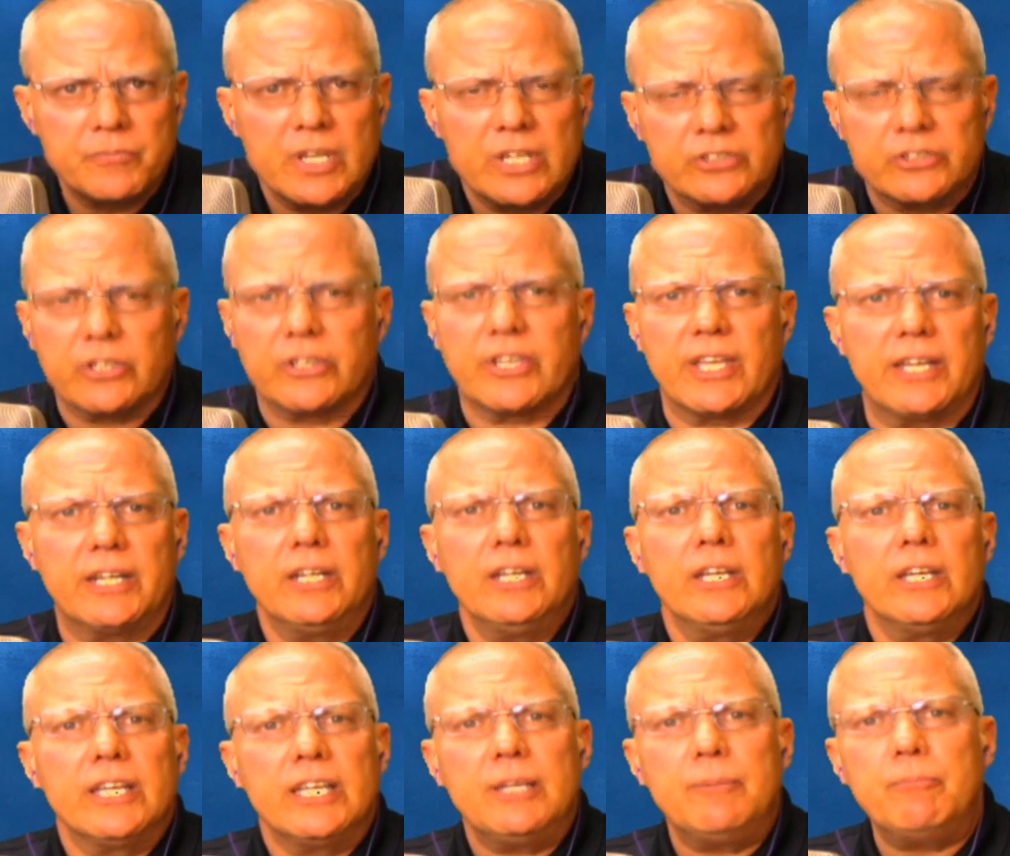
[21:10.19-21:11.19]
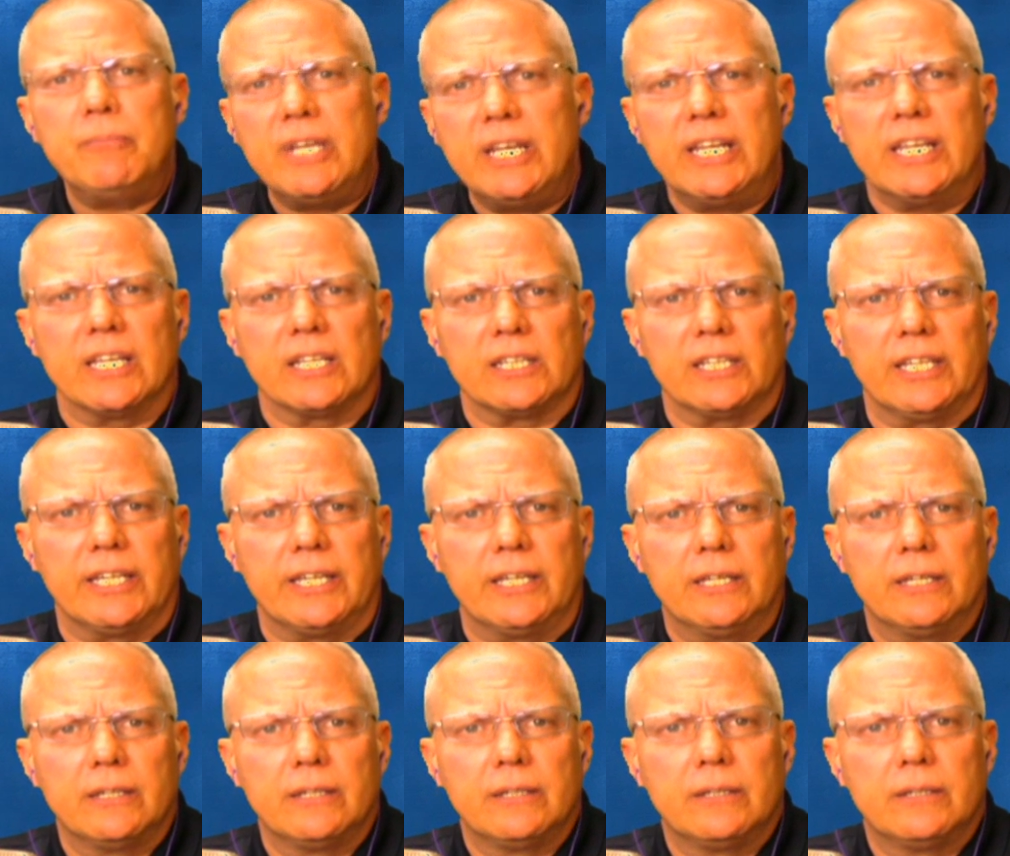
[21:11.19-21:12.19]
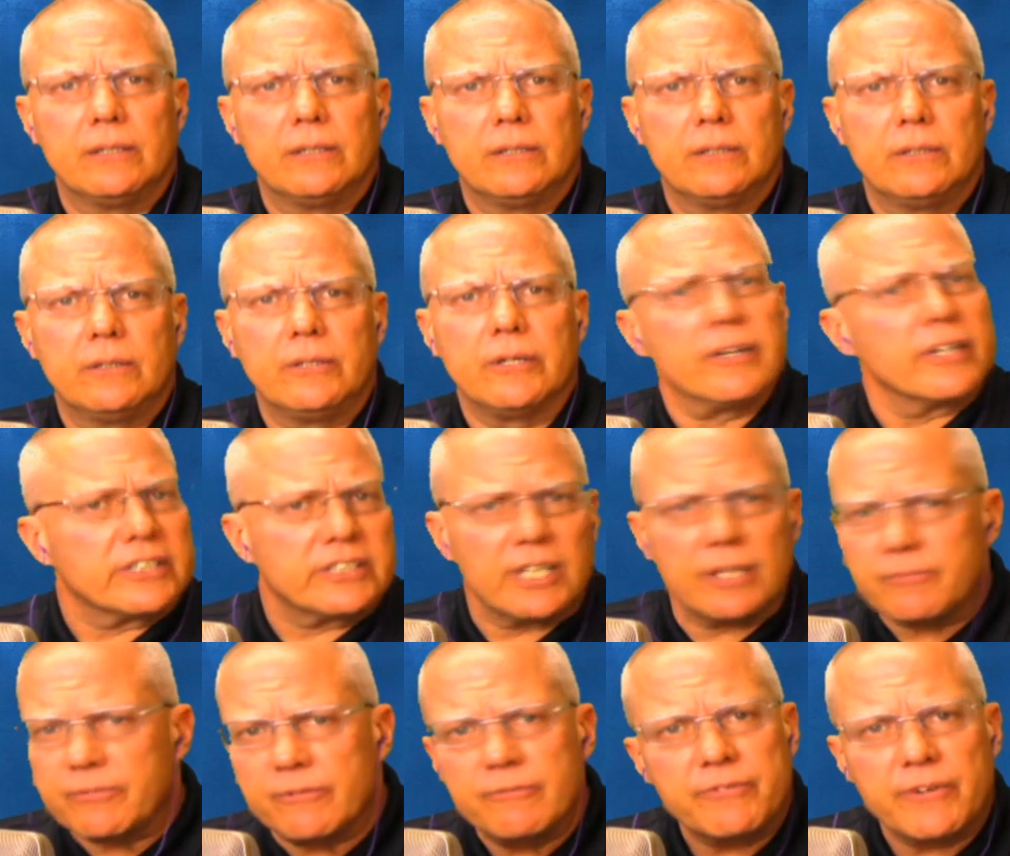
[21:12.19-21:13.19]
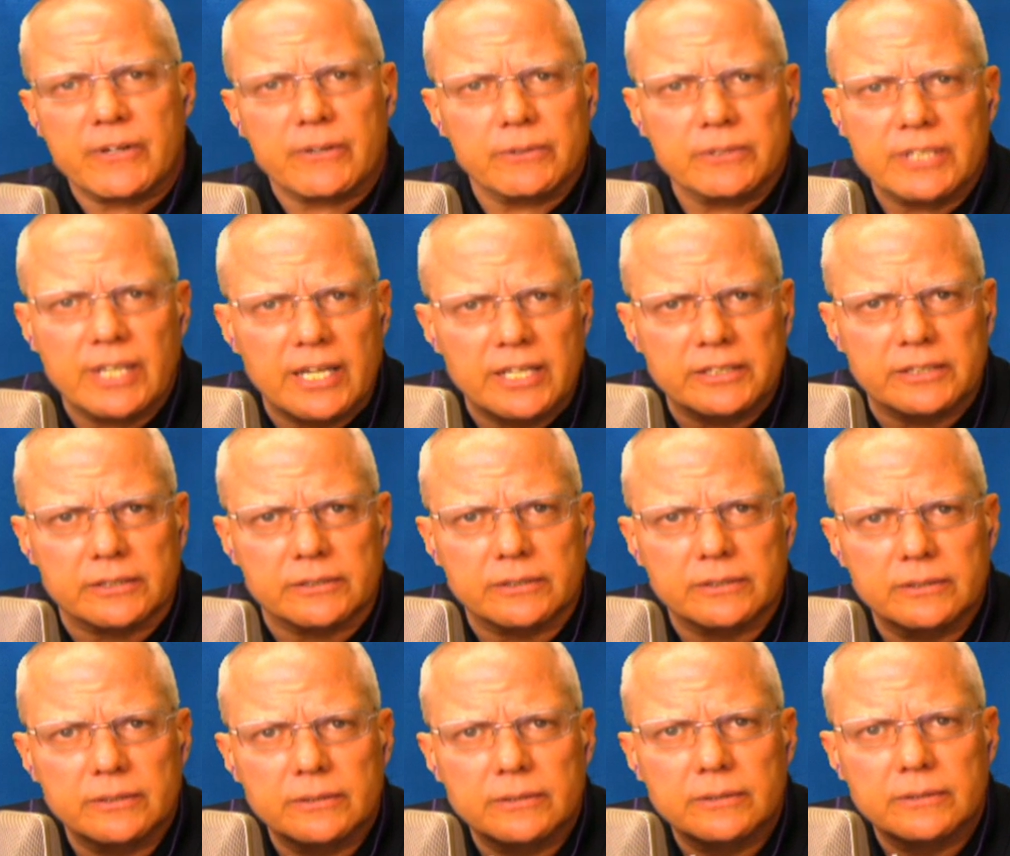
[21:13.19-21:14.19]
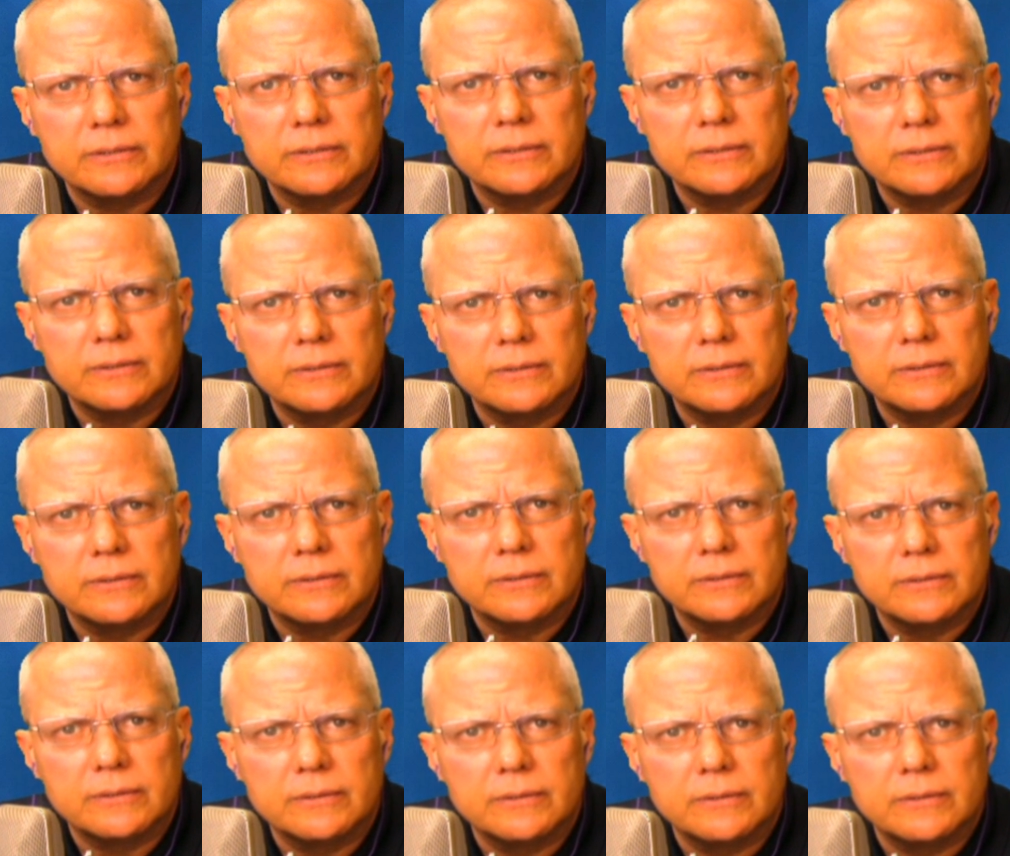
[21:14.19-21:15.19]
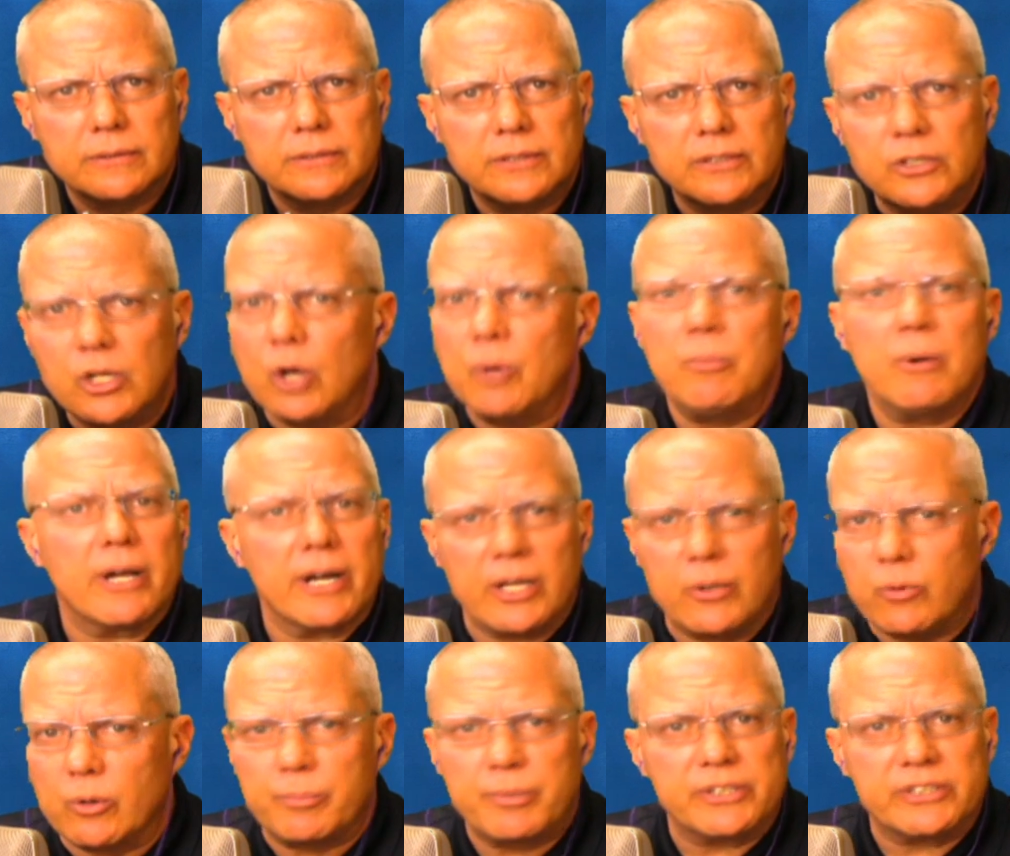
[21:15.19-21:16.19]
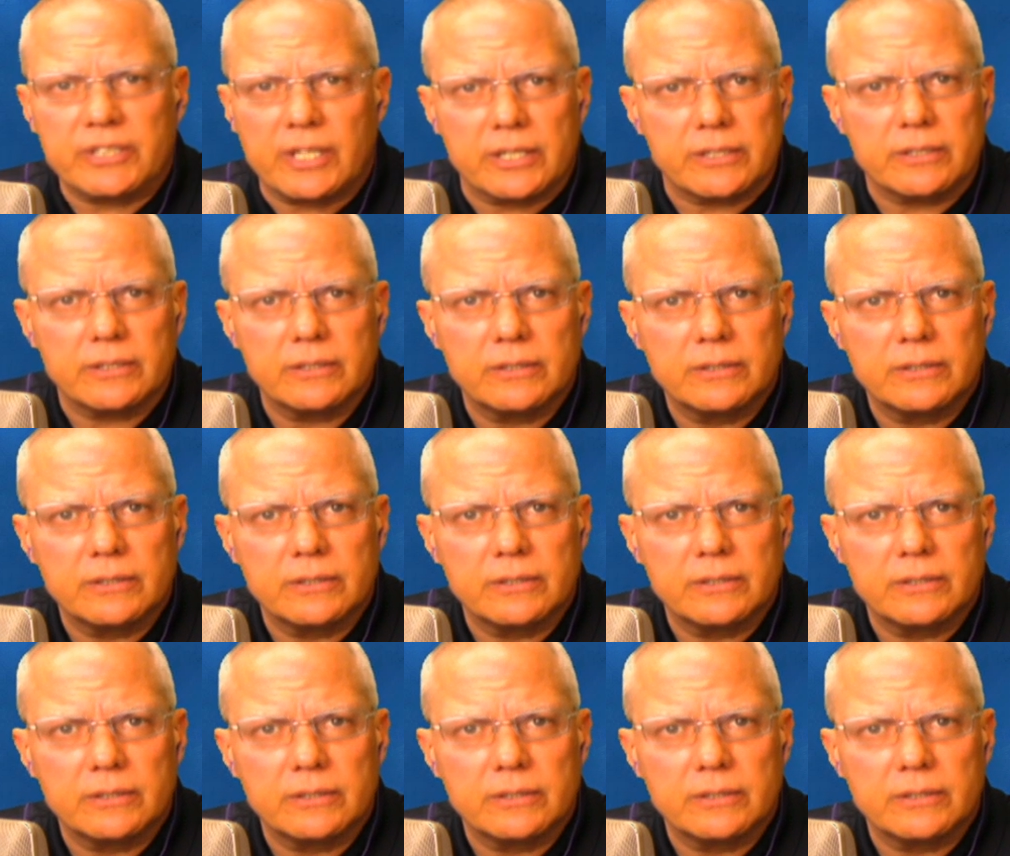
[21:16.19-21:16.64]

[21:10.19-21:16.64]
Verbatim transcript: so that immediately you're exempt from federal taxes. No money will be sent.